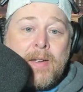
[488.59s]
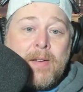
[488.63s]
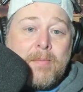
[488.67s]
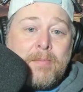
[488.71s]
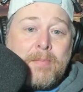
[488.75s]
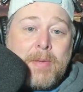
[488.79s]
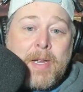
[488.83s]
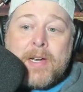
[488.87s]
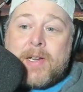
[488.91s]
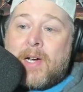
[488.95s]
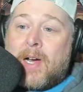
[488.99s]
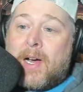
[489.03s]

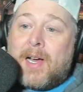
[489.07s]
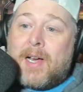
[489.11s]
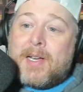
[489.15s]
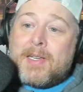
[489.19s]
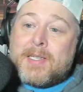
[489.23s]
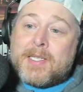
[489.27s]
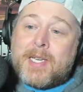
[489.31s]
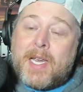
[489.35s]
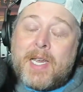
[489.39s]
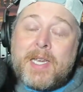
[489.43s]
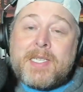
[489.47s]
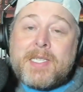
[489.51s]

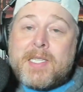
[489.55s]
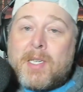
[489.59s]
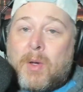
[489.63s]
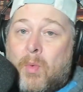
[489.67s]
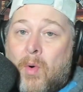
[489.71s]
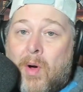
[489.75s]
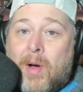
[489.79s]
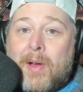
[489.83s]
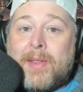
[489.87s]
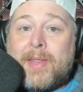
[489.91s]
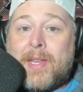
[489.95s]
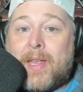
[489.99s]
because he's the
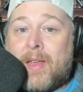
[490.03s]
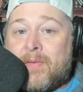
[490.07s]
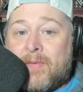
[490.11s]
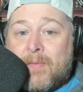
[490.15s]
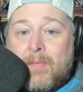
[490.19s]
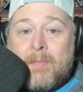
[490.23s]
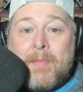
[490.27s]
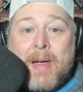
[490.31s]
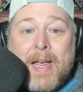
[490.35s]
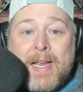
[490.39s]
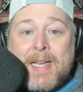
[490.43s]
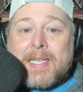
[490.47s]
one that
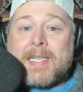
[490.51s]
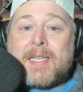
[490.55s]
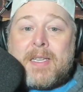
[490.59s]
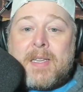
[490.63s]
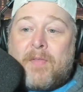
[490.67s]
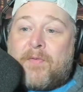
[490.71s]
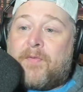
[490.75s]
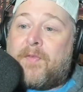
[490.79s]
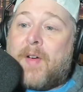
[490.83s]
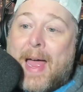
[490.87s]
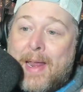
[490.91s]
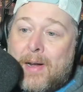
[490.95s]

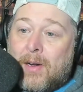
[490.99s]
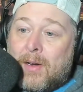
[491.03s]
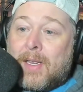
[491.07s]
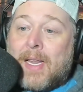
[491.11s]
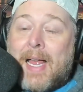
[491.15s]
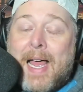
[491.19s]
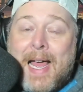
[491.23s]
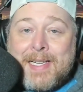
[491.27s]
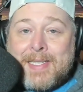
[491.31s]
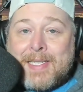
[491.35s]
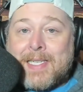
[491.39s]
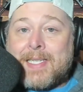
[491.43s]

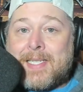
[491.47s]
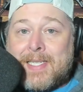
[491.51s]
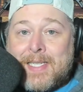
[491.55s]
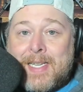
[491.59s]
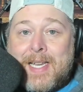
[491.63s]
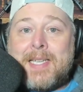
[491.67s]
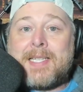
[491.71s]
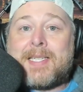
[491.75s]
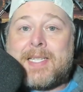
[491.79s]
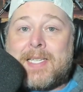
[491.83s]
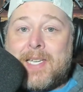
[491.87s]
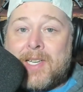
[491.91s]
finalizes
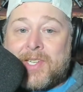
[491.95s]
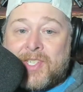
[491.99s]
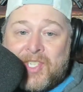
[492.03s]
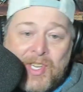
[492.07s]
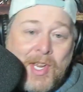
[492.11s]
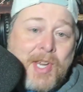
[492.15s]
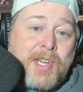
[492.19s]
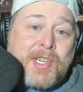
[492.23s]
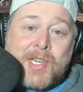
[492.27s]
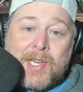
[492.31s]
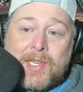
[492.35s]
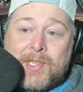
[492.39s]
these
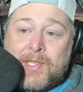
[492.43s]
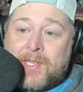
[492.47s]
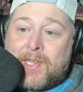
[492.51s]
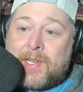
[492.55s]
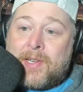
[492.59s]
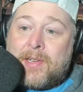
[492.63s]
decisions.